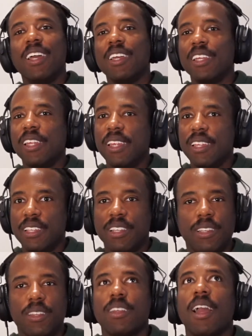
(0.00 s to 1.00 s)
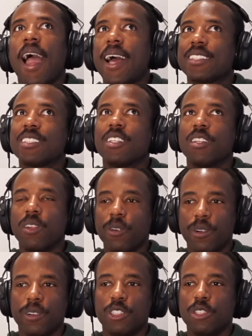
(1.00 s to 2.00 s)
He has to
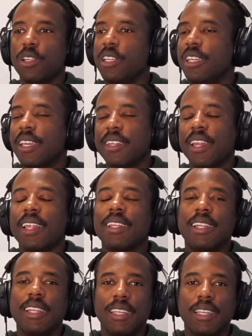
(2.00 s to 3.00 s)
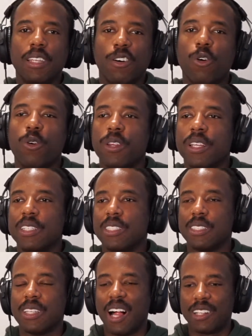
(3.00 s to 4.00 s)
learn. He cannot lean on his
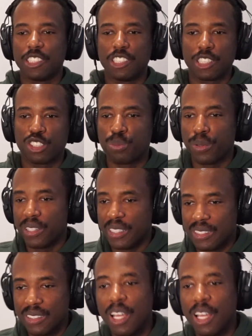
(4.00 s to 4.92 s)
knowledge and experience.